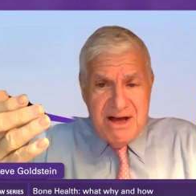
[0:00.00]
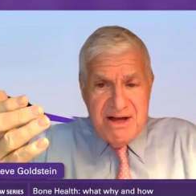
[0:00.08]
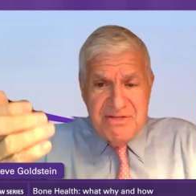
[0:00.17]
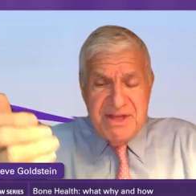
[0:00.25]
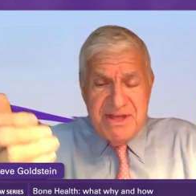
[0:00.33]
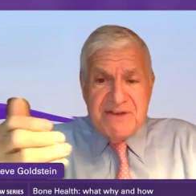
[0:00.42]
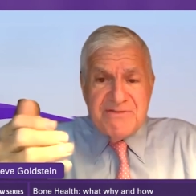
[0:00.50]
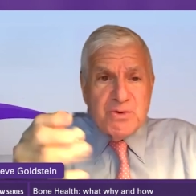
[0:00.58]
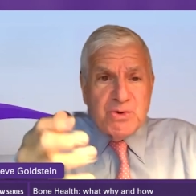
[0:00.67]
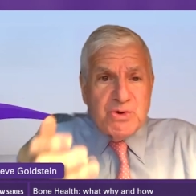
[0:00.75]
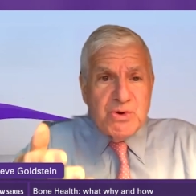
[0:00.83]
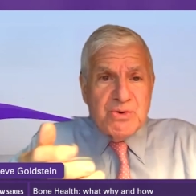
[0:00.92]
a thing. If
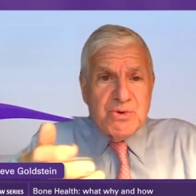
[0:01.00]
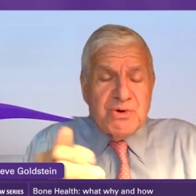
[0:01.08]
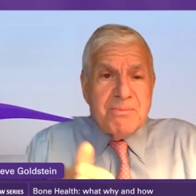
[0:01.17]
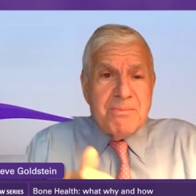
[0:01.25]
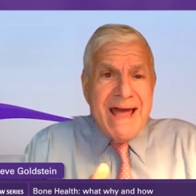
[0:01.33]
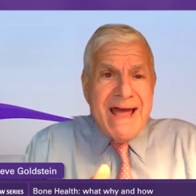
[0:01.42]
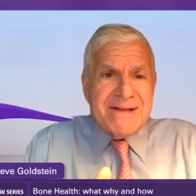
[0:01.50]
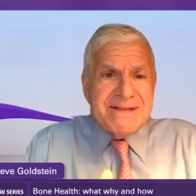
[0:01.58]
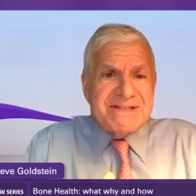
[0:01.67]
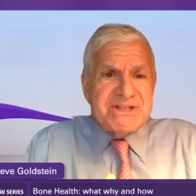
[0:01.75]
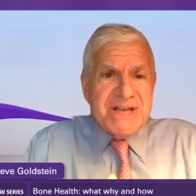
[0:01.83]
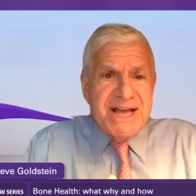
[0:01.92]
you Google
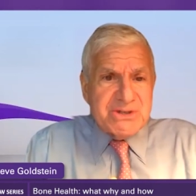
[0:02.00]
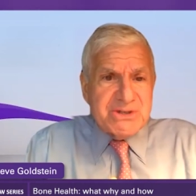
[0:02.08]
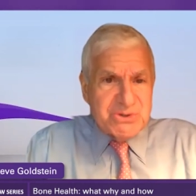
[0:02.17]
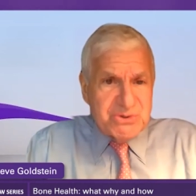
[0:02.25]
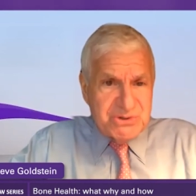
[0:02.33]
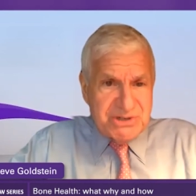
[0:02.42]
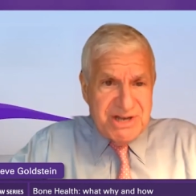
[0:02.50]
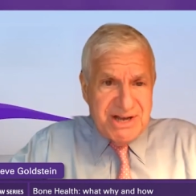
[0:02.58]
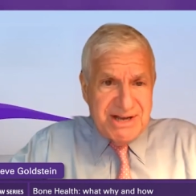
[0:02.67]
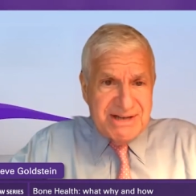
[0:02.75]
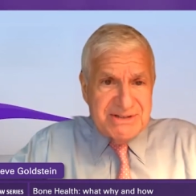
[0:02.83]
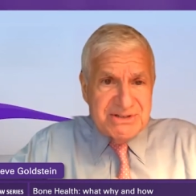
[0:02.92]
balance
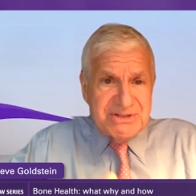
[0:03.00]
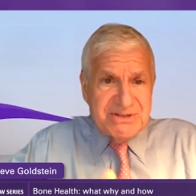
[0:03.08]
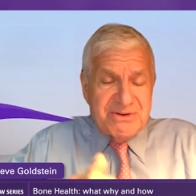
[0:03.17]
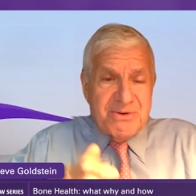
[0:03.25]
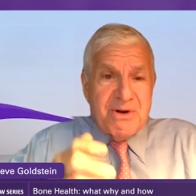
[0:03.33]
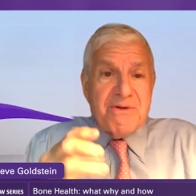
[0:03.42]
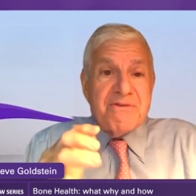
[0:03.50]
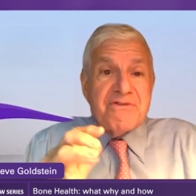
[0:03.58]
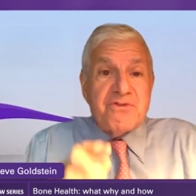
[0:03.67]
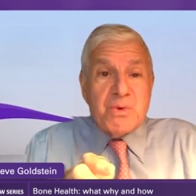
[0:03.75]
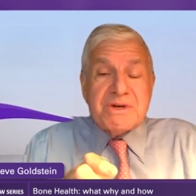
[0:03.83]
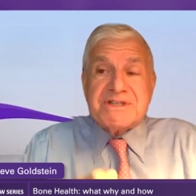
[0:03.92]
exercise, there are
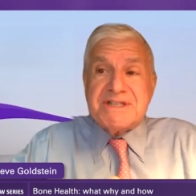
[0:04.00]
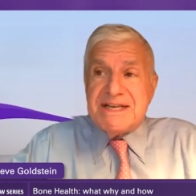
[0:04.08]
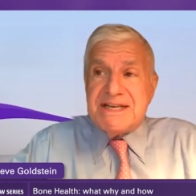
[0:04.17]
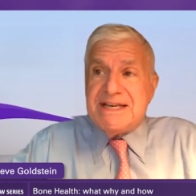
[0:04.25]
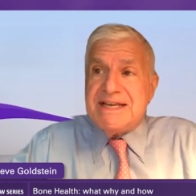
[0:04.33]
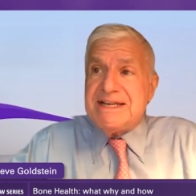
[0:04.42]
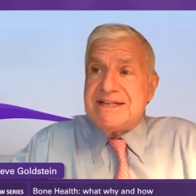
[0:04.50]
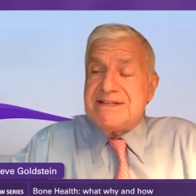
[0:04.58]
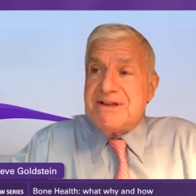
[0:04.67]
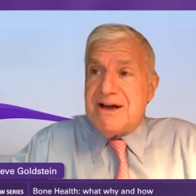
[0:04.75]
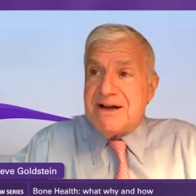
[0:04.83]
14